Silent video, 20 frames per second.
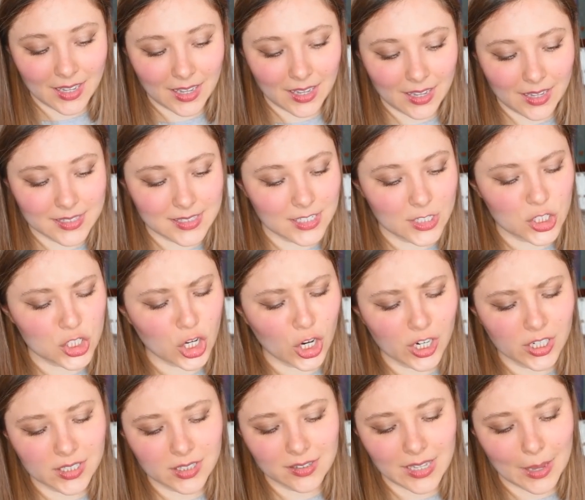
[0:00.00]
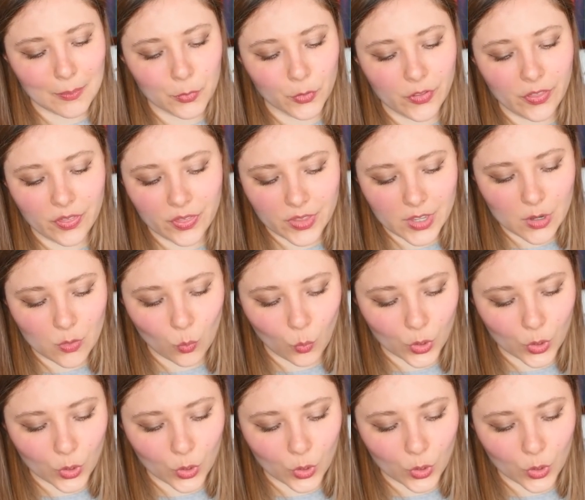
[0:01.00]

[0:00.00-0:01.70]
Uh, it's a dark labyrinthine